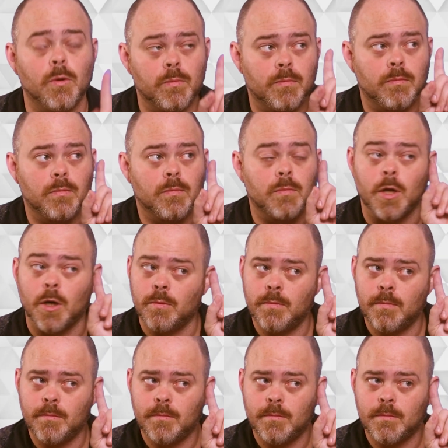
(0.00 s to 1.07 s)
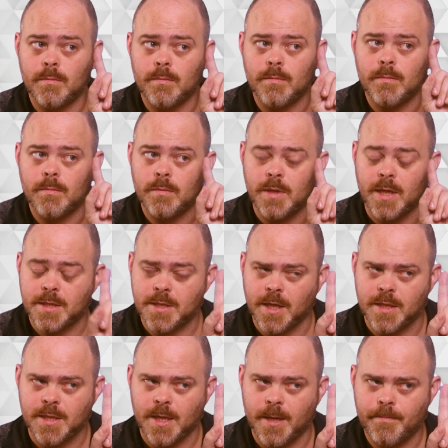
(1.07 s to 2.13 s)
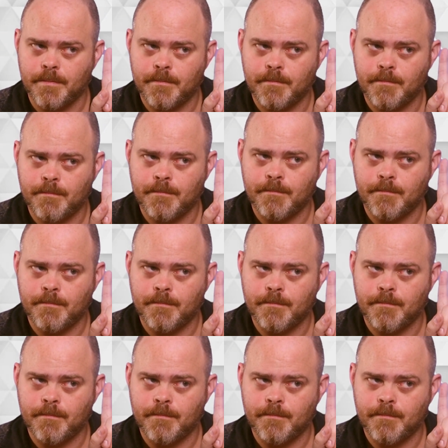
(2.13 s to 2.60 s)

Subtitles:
Nope. No. That's Thought Slime.